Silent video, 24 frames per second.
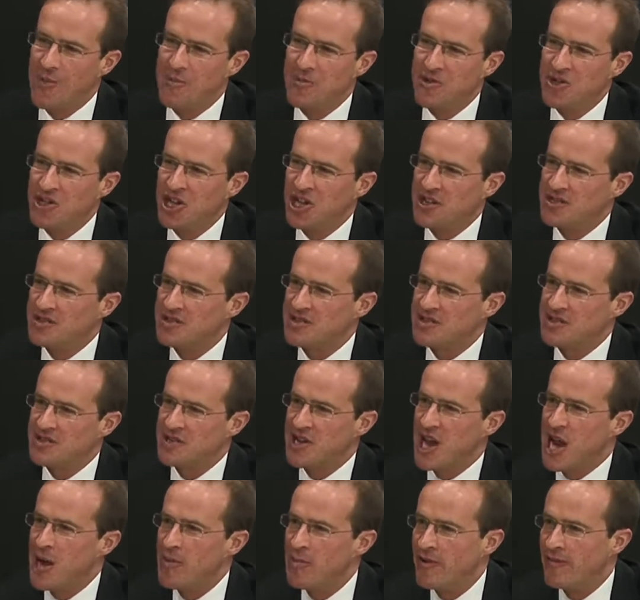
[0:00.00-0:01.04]
justice
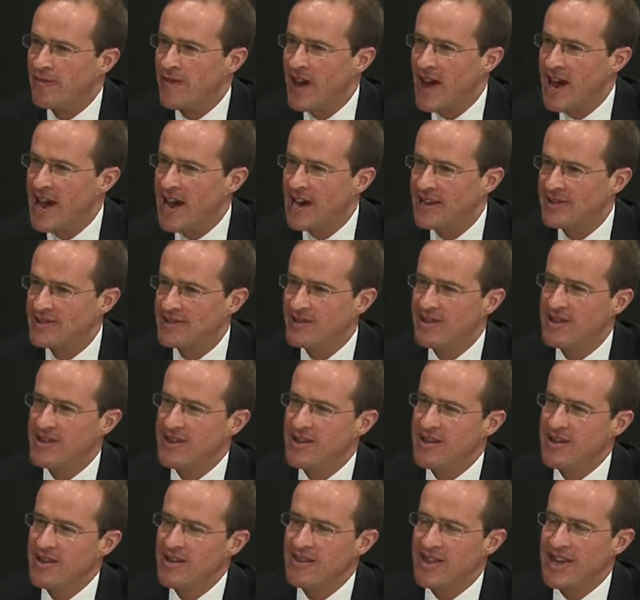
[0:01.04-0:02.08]
and home affairs,
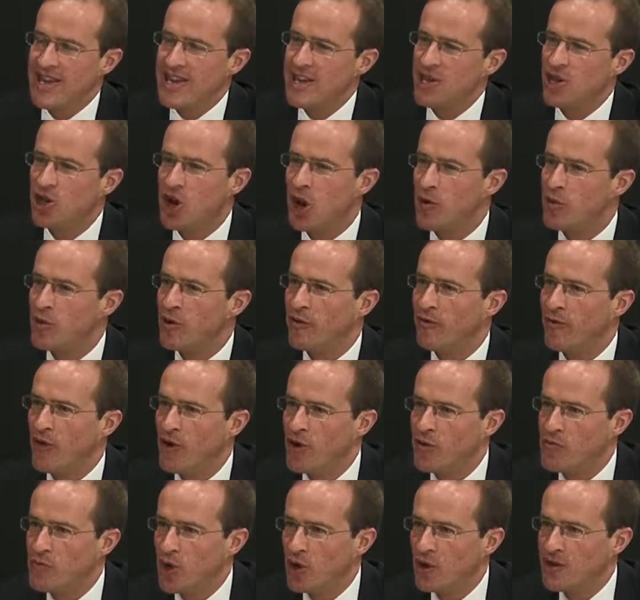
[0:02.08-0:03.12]
the common
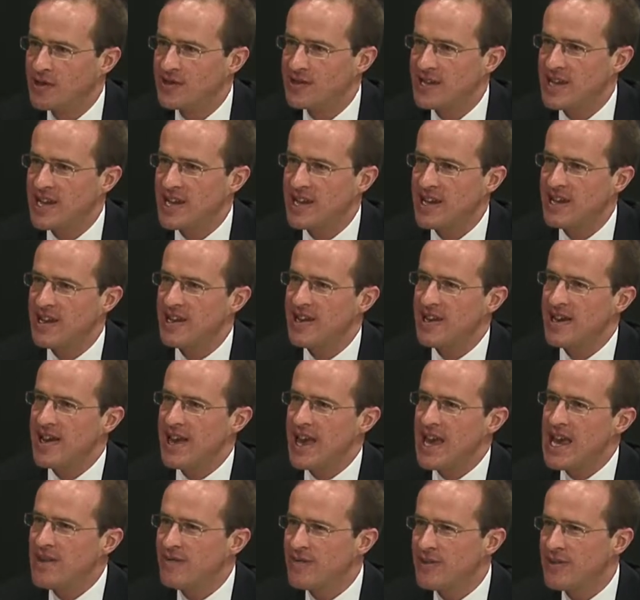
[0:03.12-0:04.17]
foreign policy,
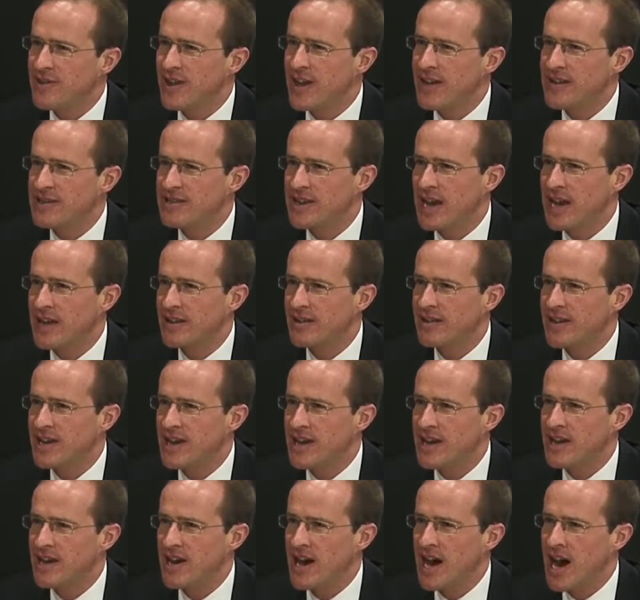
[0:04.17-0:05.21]
even things like
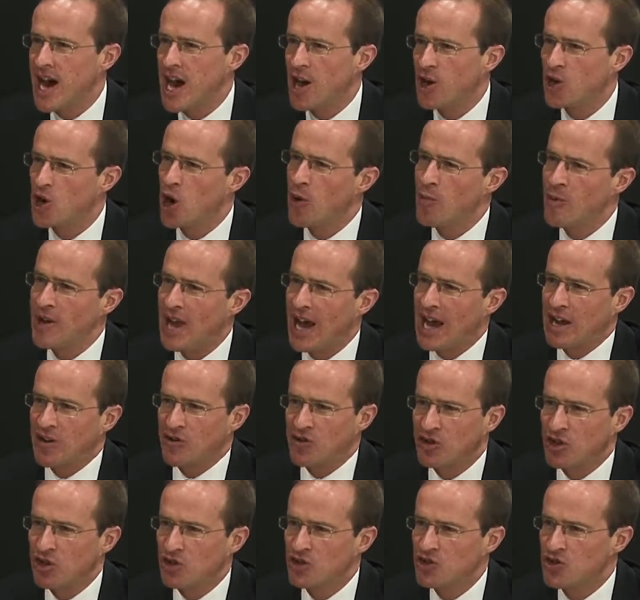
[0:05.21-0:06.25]
the common
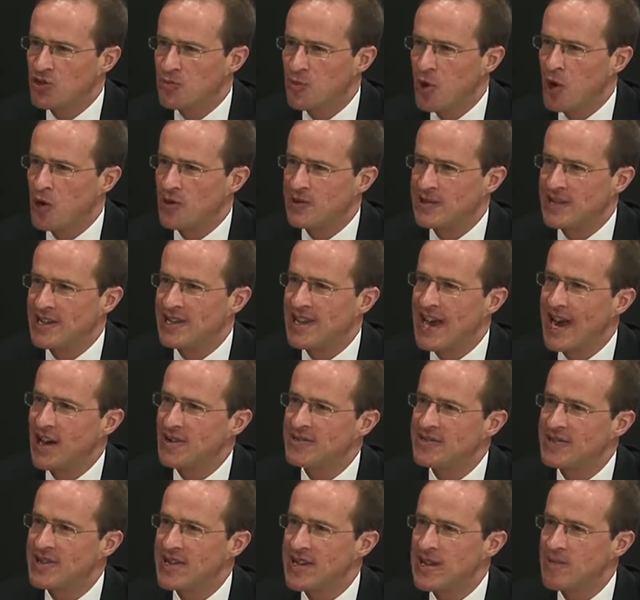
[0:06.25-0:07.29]
agricultural policy now
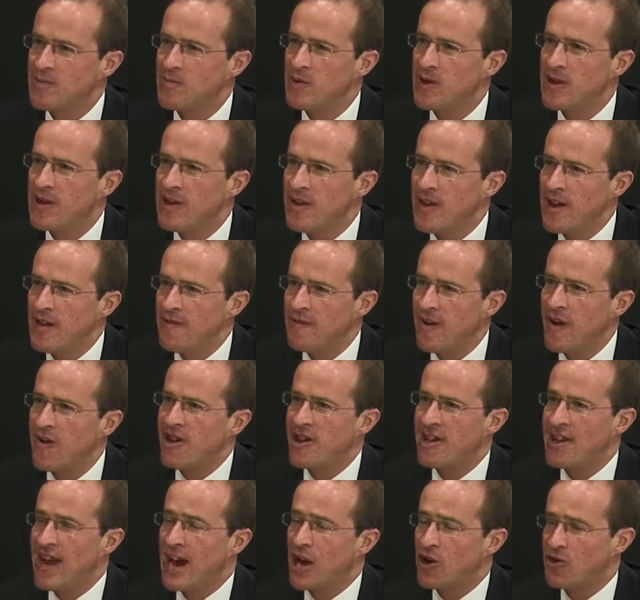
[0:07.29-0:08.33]
seem
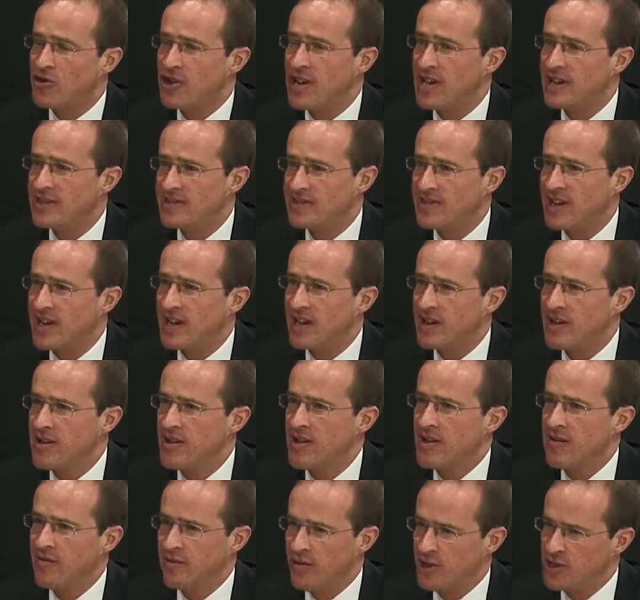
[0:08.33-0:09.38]
very anachronistic
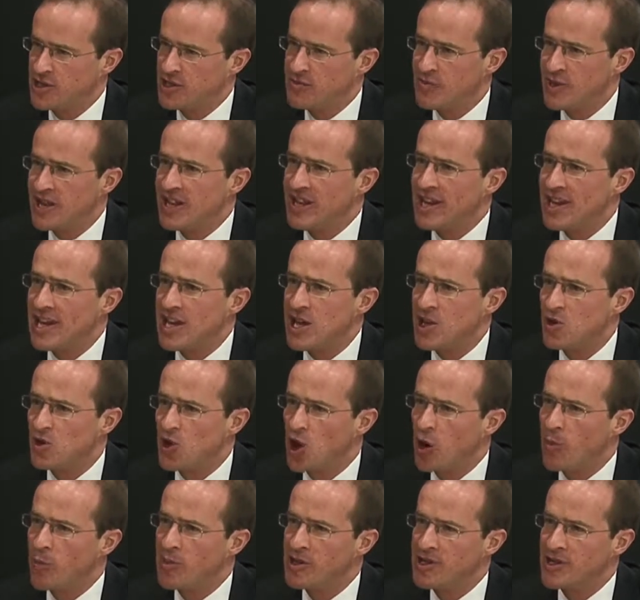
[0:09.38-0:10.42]
to be an EU
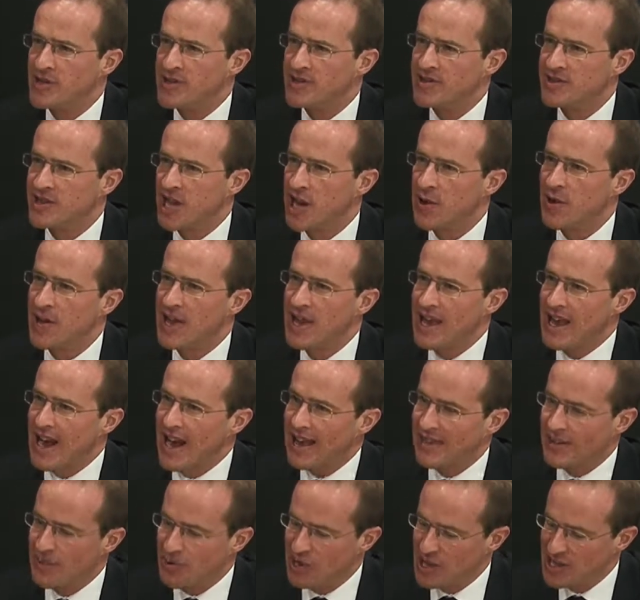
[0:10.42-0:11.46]
competence. So
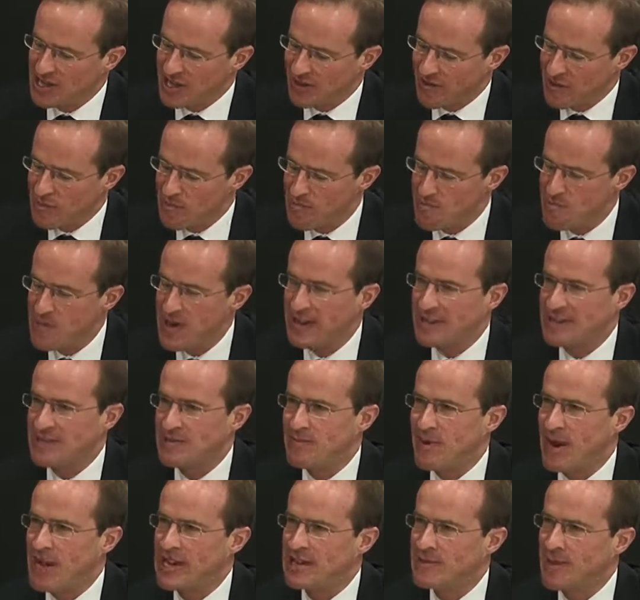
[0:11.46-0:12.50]
I think we need to have a big
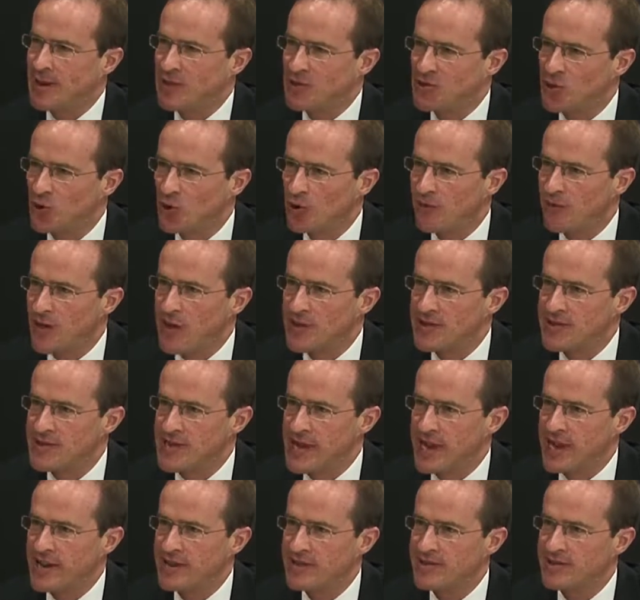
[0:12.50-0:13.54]
debate about all of those
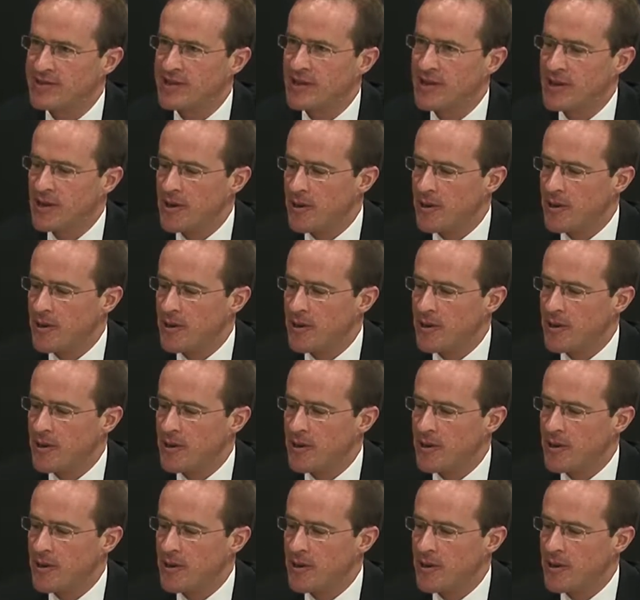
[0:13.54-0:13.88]
things.